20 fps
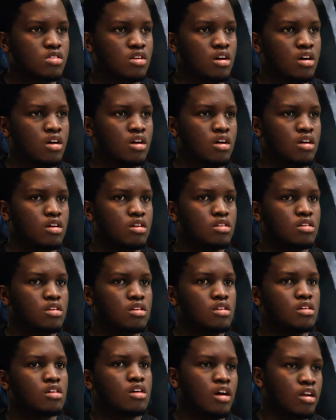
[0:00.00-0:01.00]
Uh,
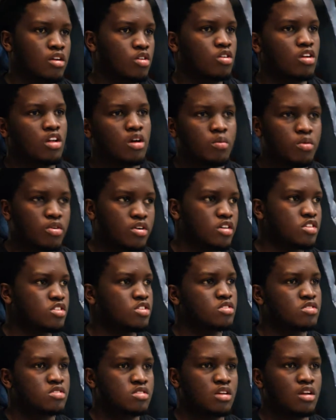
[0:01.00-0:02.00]
and
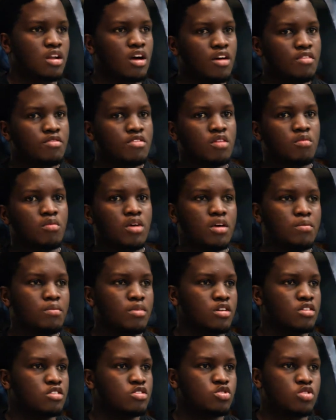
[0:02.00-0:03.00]
collaborations and having
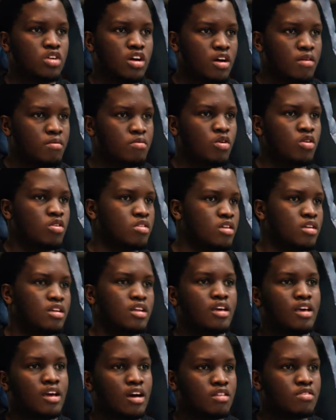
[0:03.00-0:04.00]
maybe tribe or the
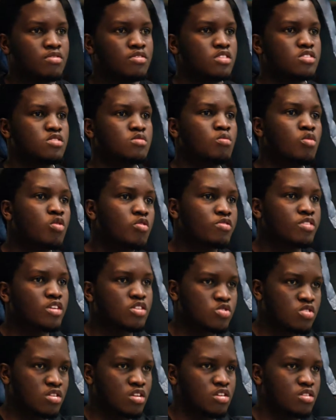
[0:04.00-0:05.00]
Digi Art Fest moving
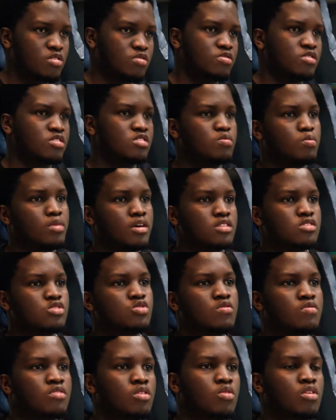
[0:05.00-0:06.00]
to the different parts
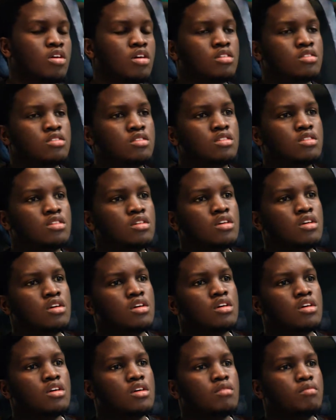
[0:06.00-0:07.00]
of the world,
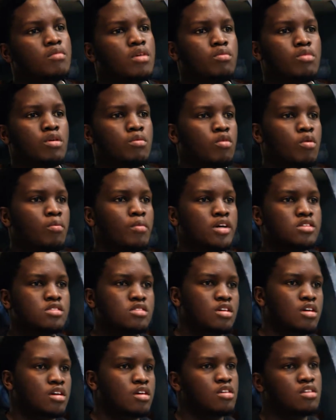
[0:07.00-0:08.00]
maybe
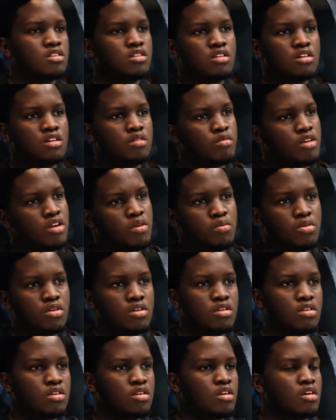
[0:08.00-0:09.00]
Mombasa, Kenya,
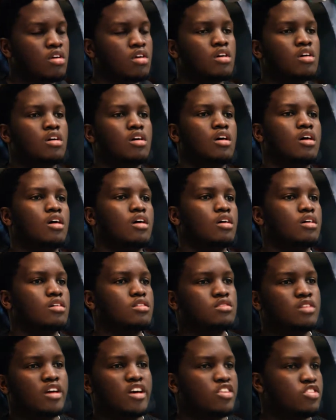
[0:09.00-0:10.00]
maybe uh,
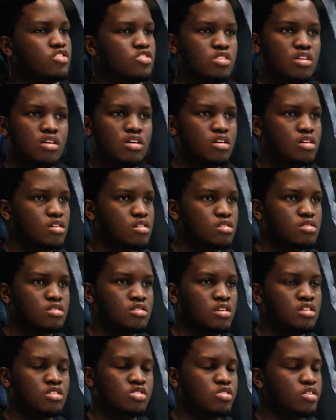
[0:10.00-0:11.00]
Niger,
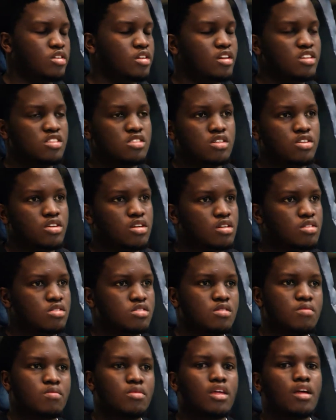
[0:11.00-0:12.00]
sorry, Nigeria or
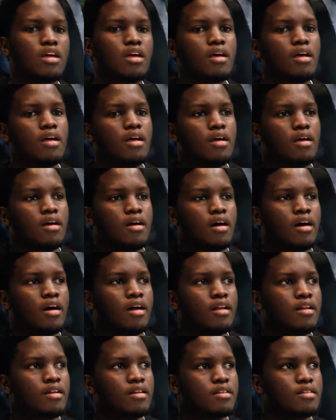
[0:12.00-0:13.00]
something,
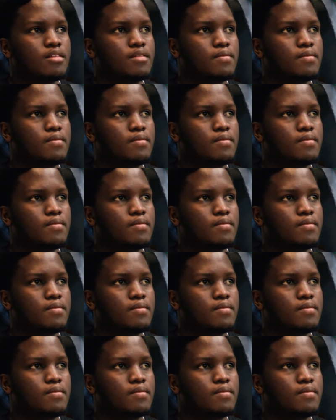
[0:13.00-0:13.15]
and